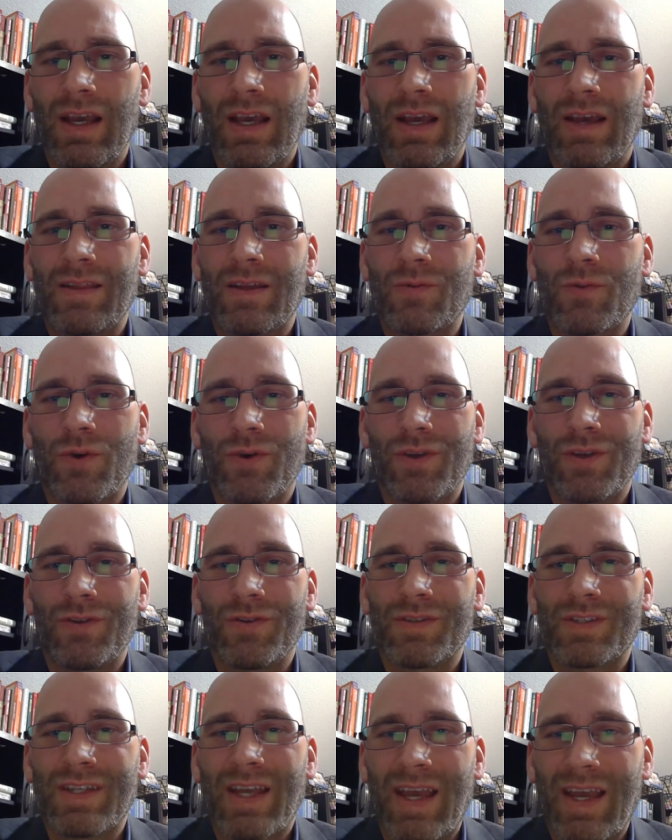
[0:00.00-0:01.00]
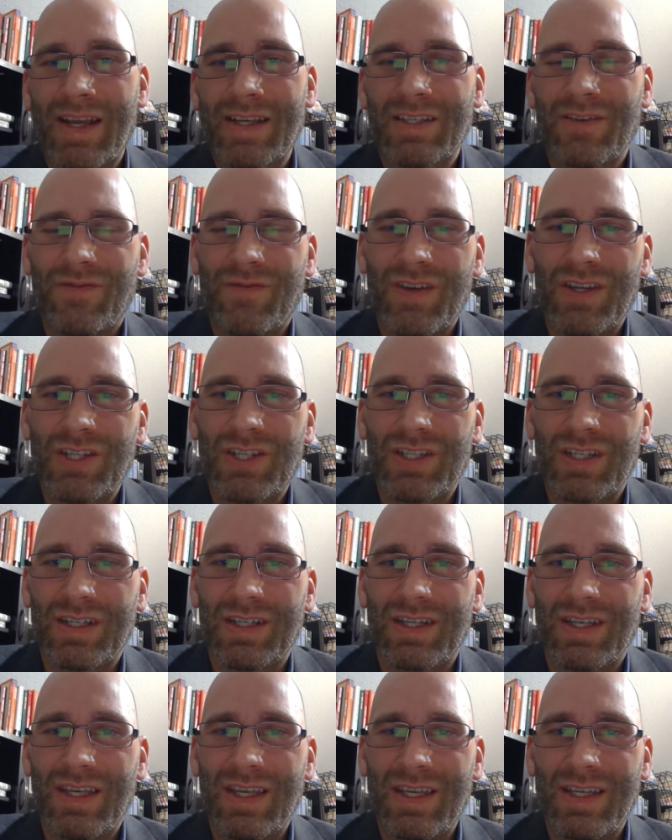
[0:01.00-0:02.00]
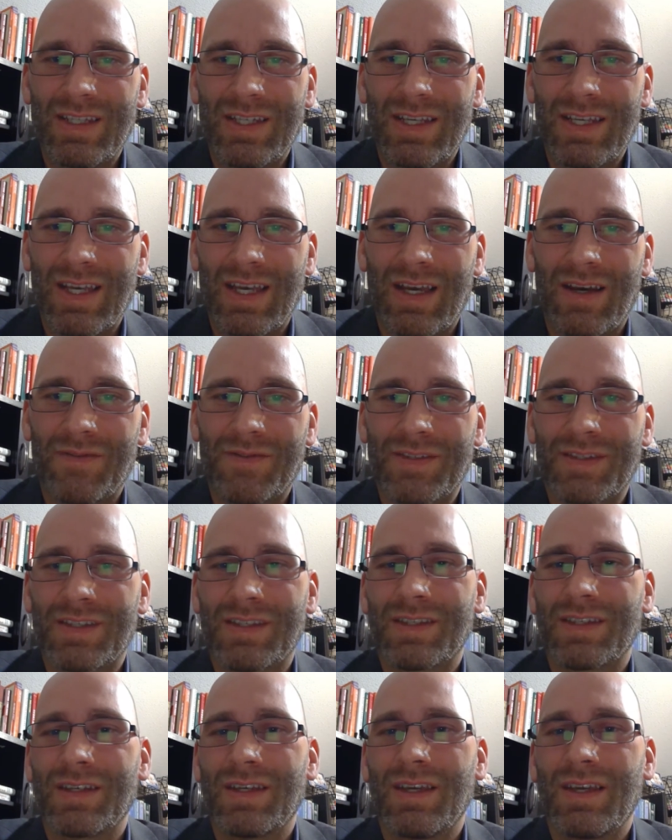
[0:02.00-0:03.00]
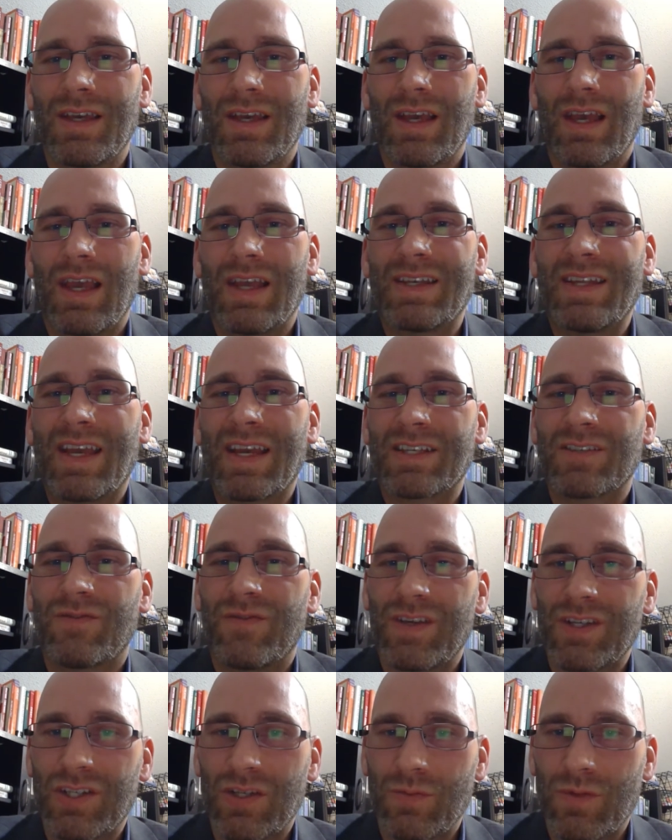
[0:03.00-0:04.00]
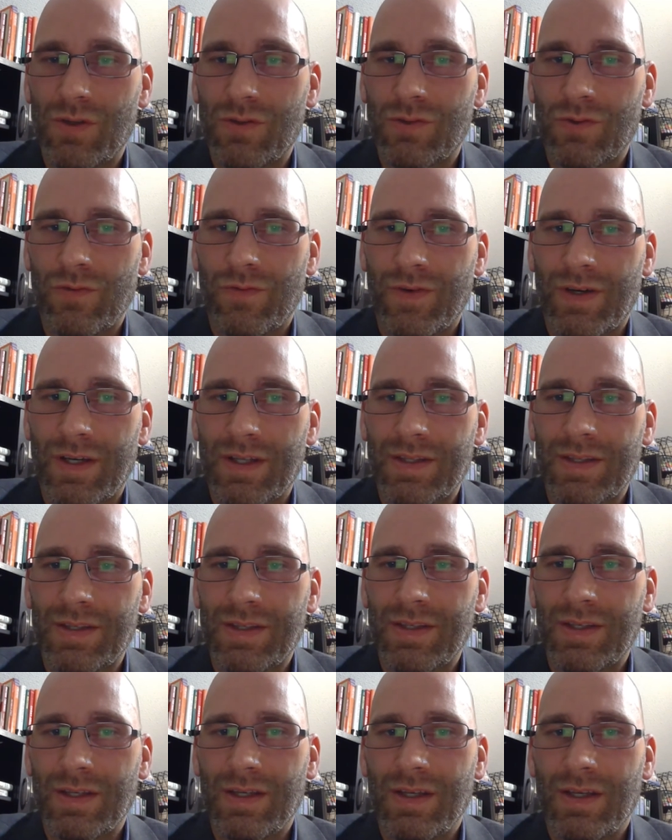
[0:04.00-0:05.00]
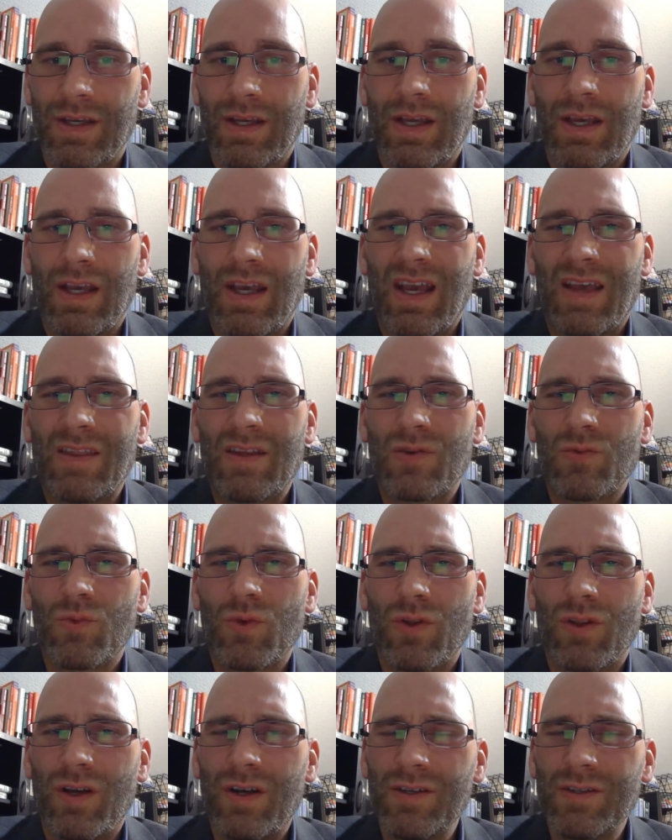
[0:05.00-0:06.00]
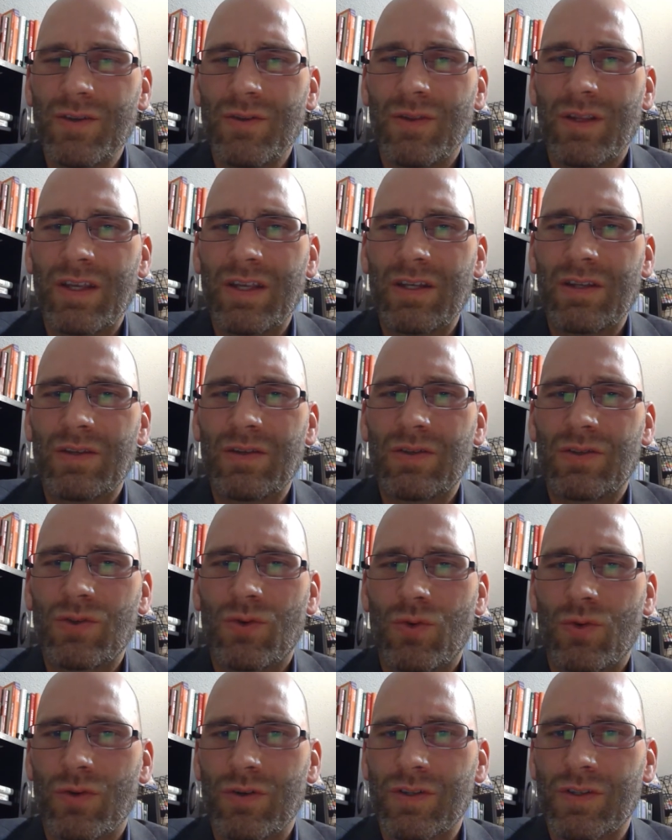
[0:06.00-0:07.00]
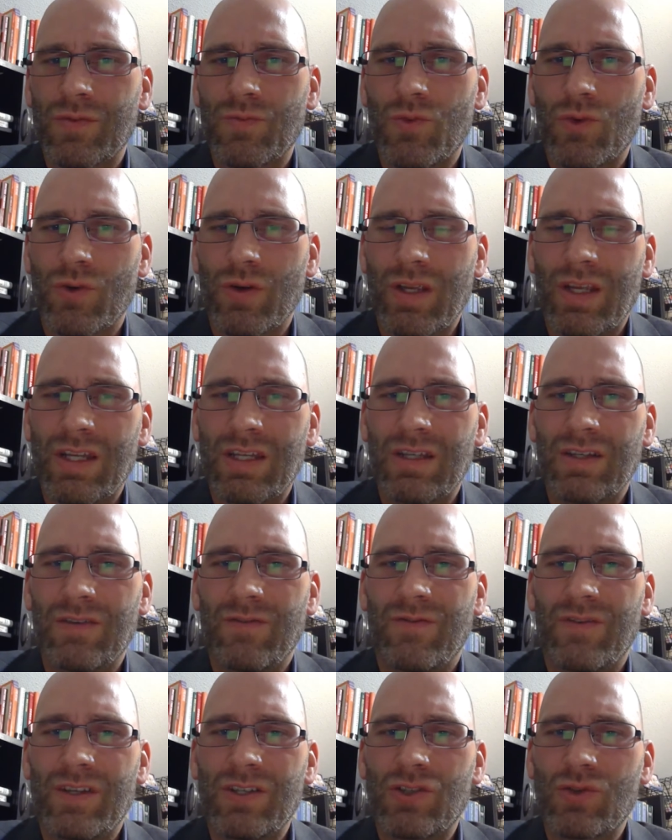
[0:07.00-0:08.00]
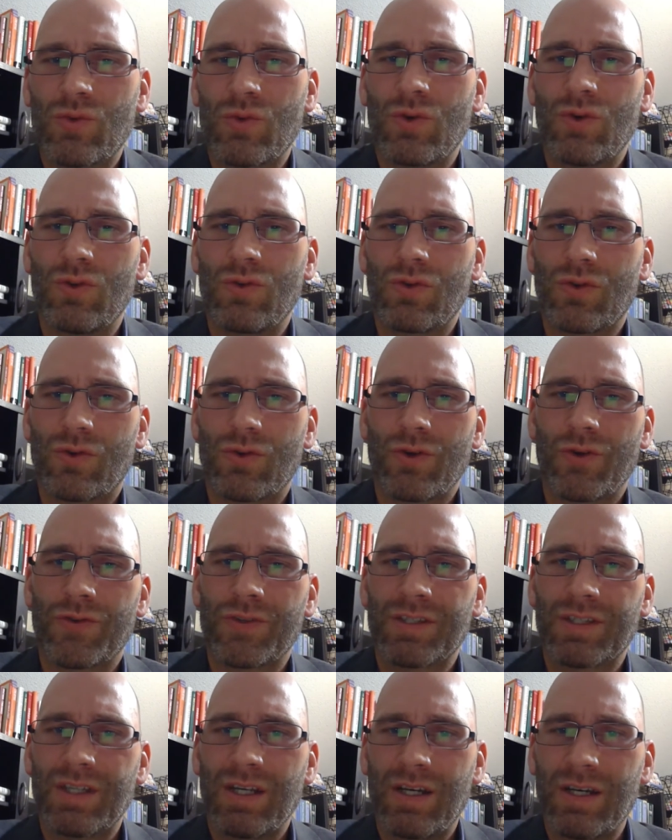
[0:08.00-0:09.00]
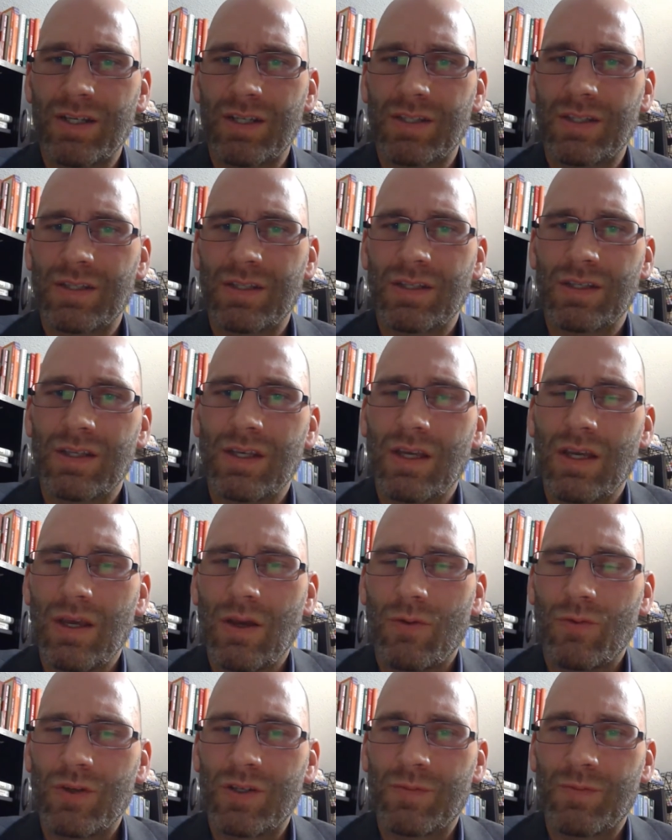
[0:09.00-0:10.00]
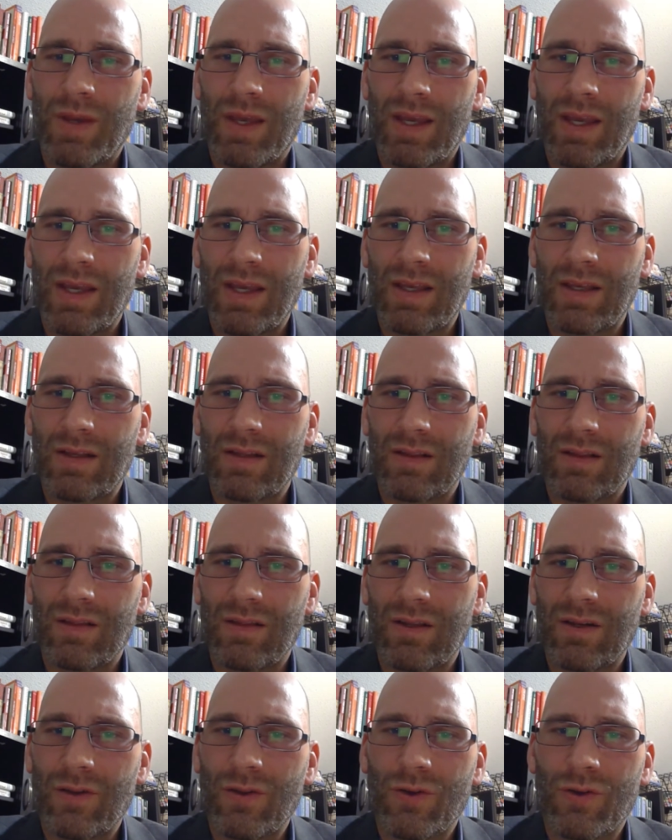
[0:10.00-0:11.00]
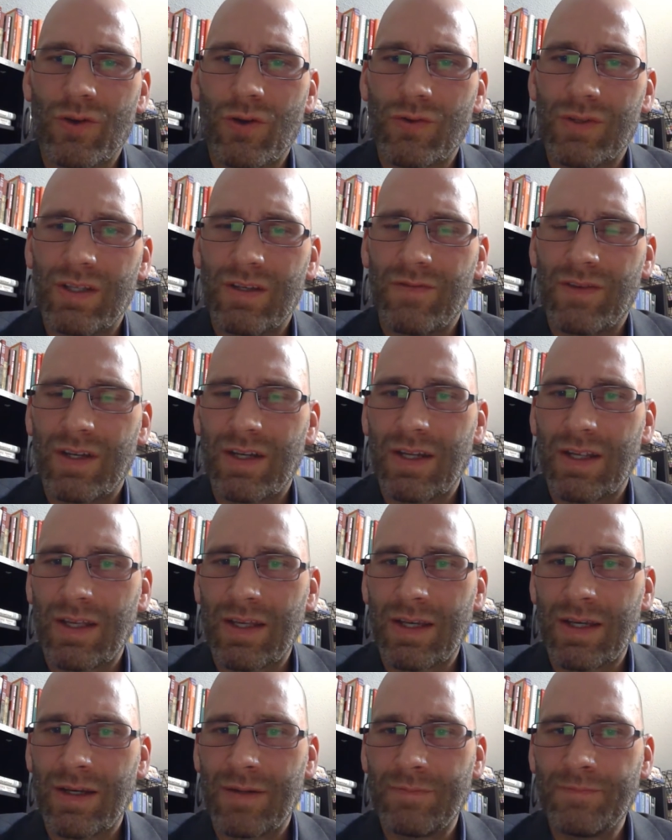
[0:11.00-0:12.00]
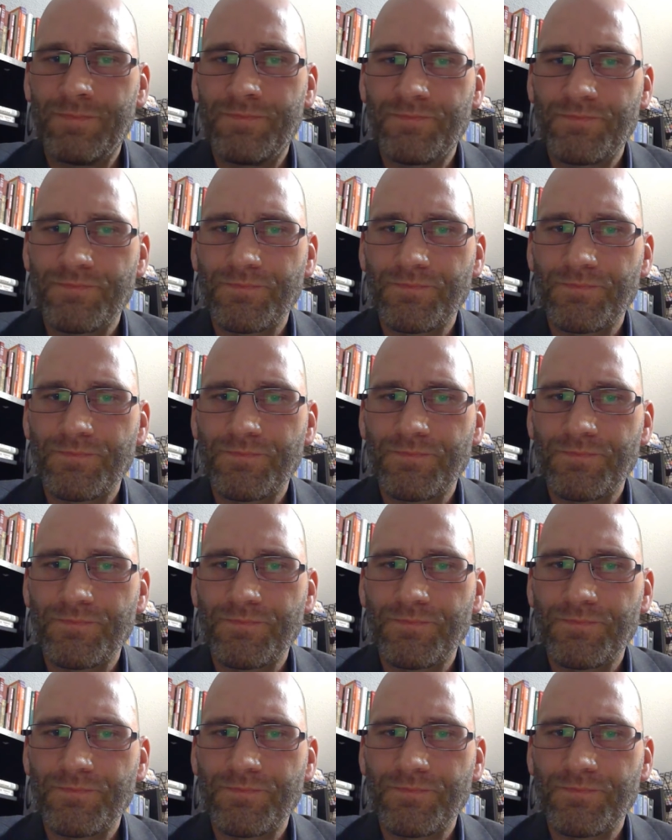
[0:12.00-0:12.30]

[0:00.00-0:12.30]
And then we'll use tax-efficient ETFs and tax-efficient mutual funds. And then we'll also lean towards more individual growth stocks, which pay little or no dividend income,